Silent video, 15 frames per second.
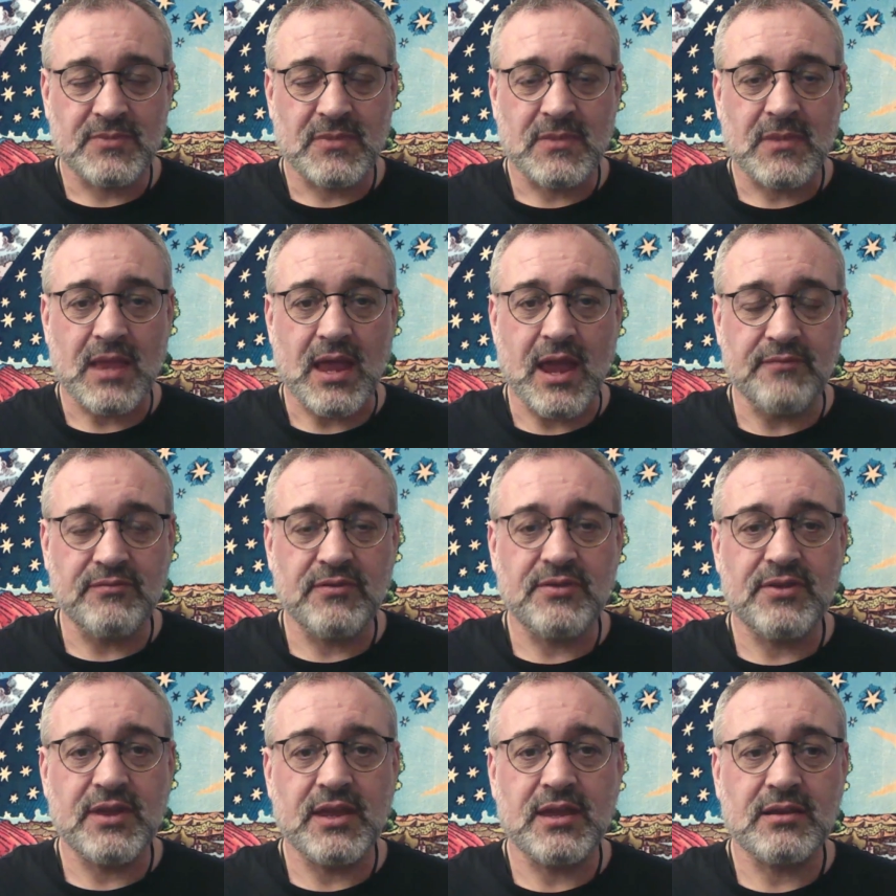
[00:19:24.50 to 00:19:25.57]

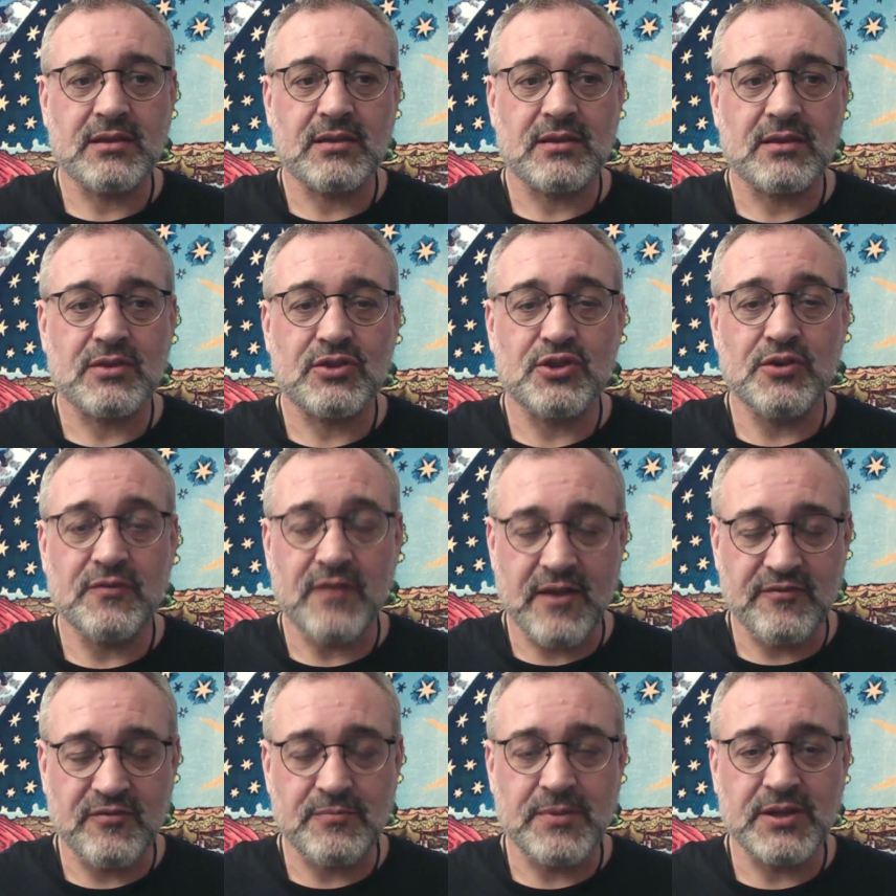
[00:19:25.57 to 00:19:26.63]
Everything you've ever
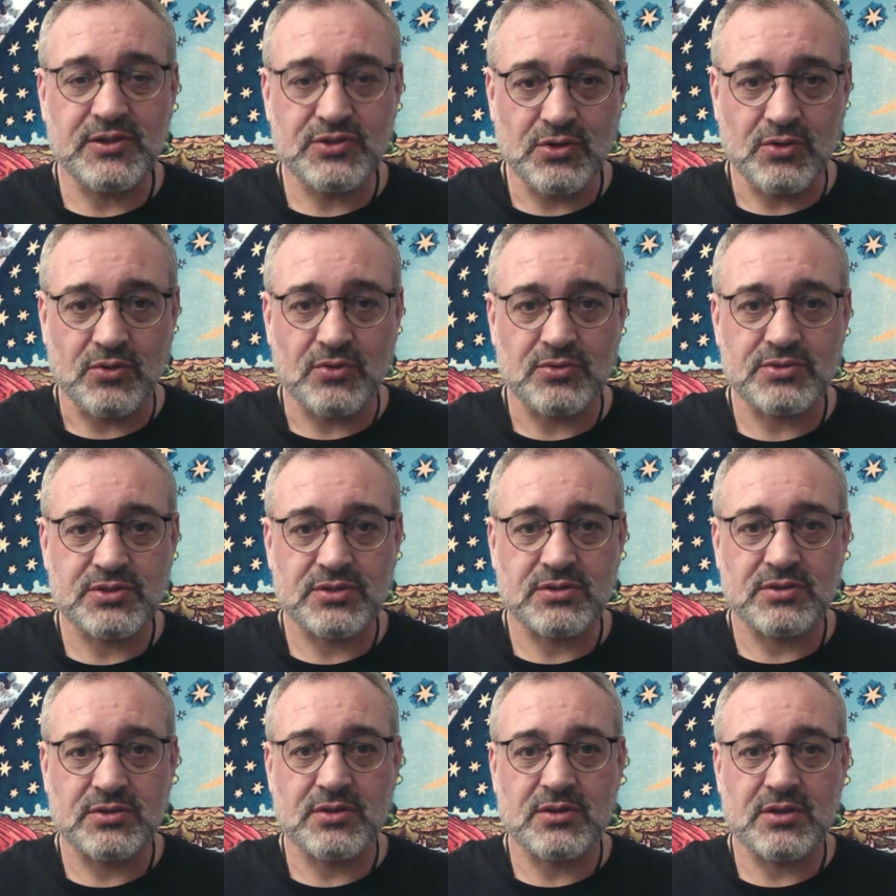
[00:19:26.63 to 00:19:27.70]
been taught
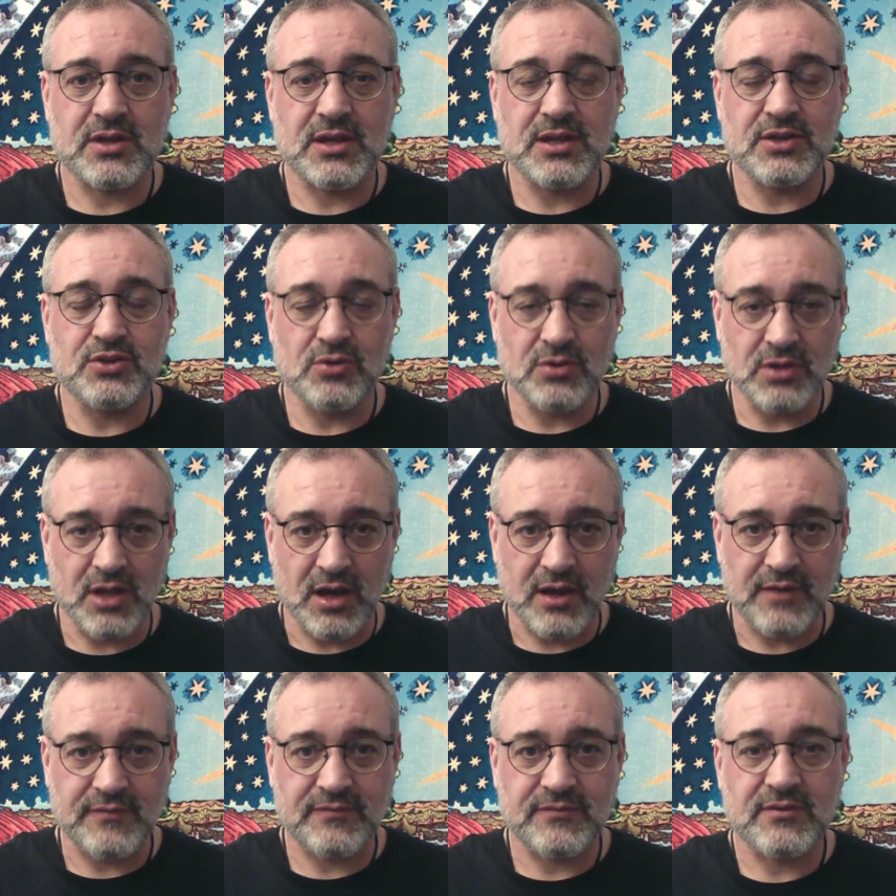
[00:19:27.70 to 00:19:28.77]
in your life,